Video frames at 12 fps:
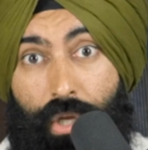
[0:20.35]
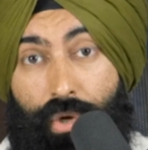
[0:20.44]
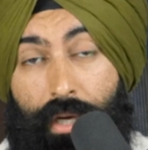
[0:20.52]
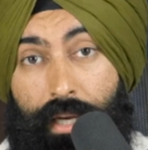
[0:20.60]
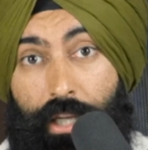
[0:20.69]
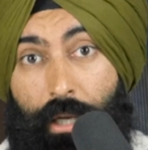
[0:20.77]
you
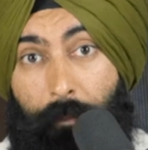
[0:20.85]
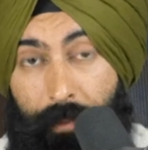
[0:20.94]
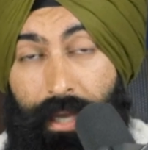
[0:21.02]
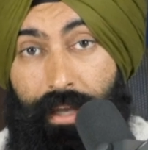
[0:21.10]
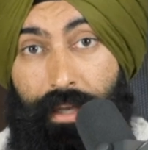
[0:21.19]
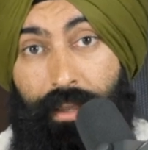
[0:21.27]
can either
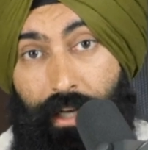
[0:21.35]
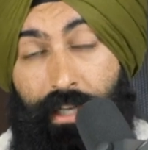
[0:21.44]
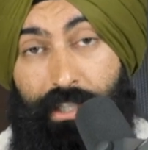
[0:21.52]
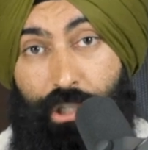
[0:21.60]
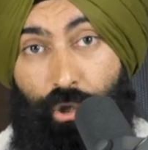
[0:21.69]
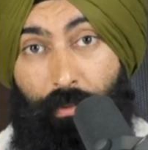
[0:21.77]
be the
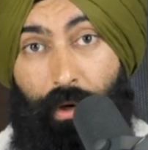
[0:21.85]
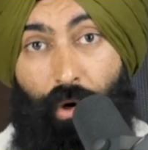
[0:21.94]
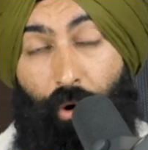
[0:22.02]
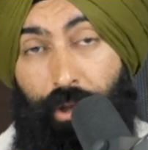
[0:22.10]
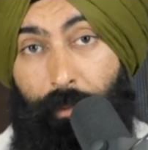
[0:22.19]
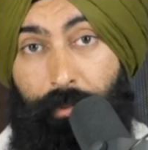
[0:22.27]
consumer
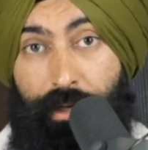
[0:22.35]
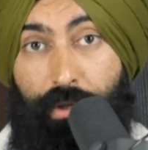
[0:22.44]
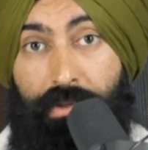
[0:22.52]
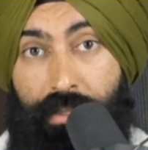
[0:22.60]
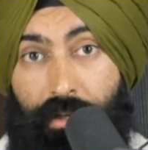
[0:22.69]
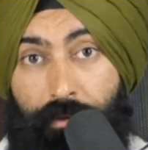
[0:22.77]
or the
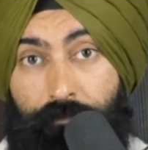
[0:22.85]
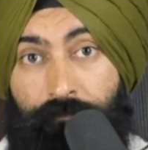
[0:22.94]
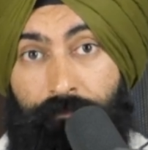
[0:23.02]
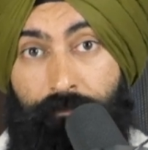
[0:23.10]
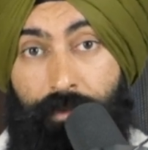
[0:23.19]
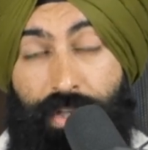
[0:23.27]
producer.
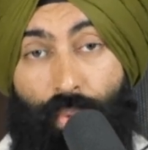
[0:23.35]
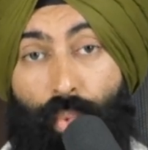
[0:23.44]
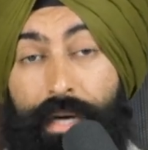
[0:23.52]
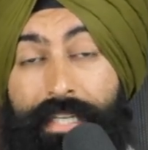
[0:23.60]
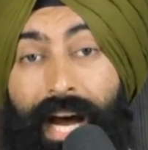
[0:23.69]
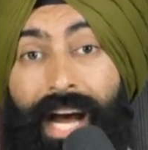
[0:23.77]
See,
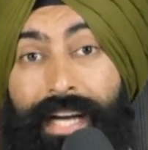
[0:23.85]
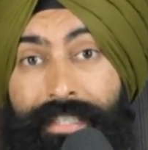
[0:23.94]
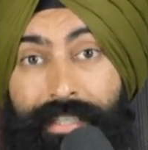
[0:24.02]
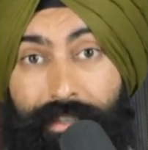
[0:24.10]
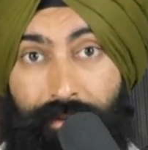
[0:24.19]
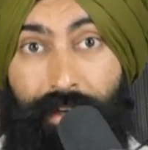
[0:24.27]
we're
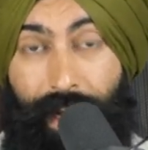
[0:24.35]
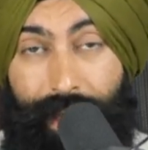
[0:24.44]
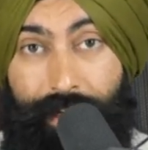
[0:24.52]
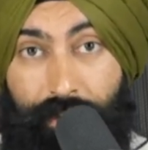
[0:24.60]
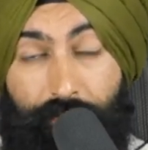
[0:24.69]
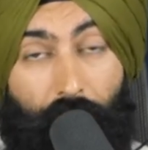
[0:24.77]
taught
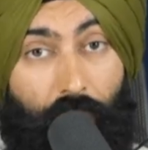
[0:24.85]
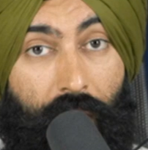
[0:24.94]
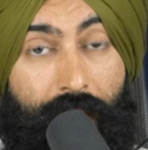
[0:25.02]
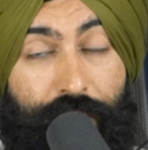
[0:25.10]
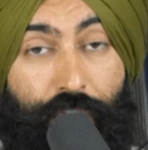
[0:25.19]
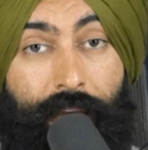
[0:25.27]
in our
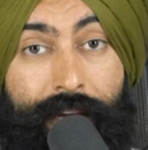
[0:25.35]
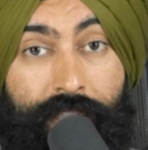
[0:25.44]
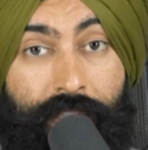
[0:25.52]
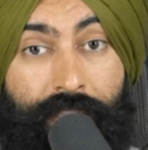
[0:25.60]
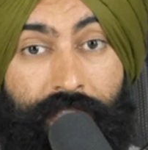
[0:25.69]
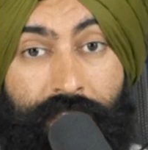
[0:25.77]

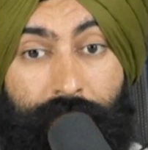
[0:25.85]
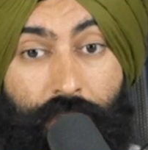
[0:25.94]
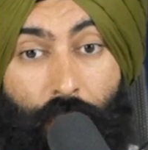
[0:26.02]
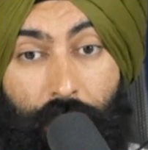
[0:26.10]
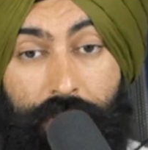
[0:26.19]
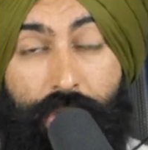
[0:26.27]
education system
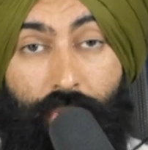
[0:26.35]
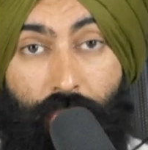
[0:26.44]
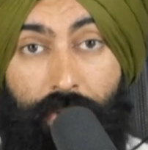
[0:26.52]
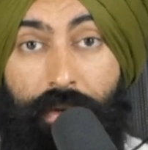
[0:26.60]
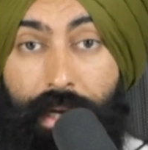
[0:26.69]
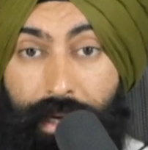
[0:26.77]
to go to
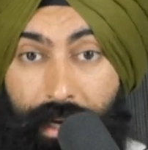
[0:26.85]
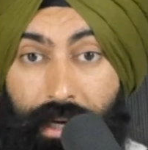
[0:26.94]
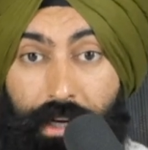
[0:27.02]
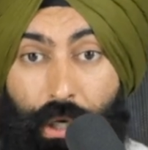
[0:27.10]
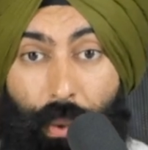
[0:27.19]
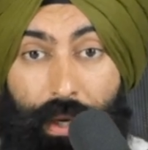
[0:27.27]
school, get
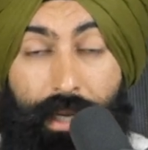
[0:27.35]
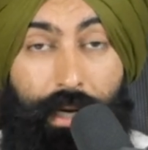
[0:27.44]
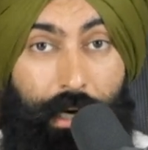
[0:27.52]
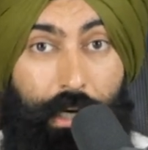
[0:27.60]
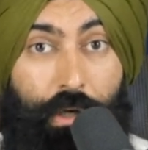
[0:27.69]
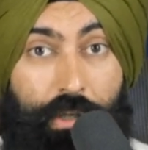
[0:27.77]
a degree,
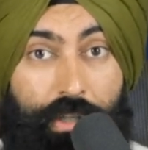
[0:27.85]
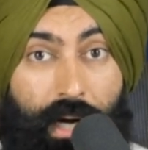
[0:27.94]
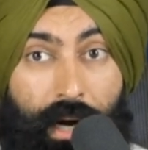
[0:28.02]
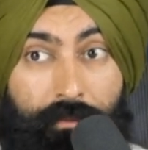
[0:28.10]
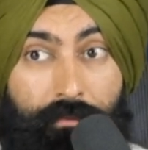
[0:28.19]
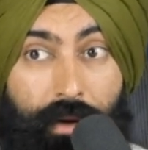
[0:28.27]
get a good
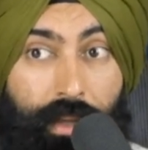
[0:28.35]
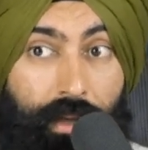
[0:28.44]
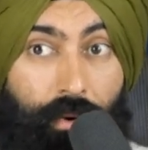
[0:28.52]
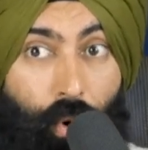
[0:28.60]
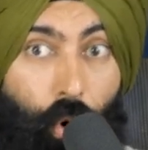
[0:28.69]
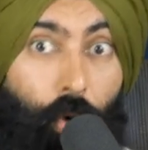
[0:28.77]
job, and
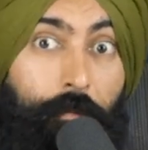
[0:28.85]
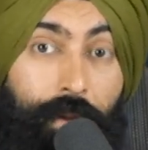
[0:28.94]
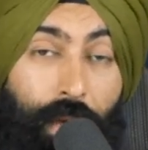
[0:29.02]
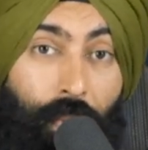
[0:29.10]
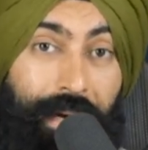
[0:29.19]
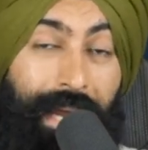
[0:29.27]
then
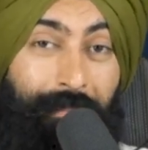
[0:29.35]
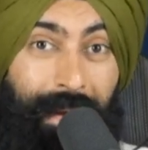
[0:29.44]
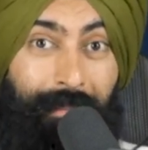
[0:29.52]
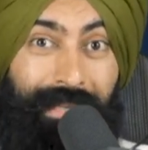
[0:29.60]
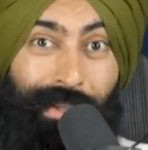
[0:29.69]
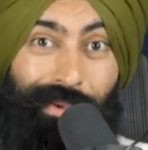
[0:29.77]
hopefully one day be
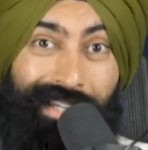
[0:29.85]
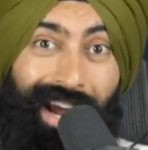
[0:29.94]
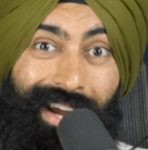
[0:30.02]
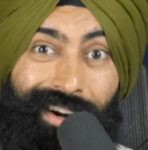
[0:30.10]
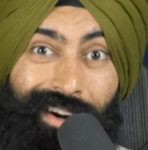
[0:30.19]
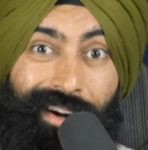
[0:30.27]
able to
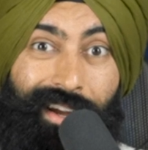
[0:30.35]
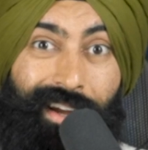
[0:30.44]
retire.